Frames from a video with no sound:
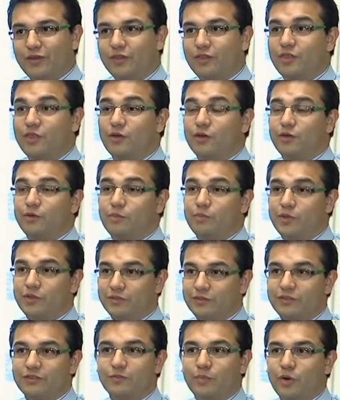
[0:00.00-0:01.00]
the
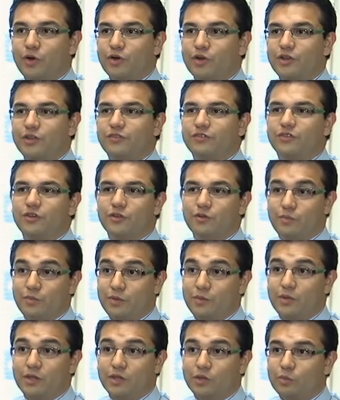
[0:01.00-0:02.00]
business part is going to be
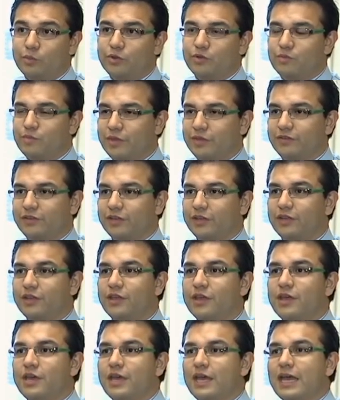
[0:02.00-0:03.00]
a little bit missing
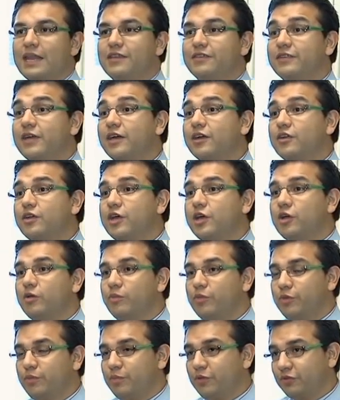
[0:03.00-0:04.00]
and is not going to
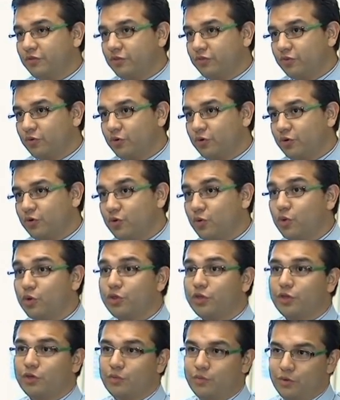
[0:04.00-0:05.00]
help the business owner nor
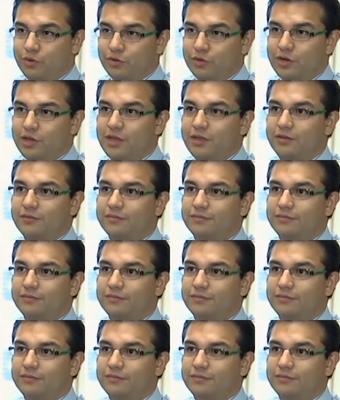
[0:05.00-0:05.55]
the community.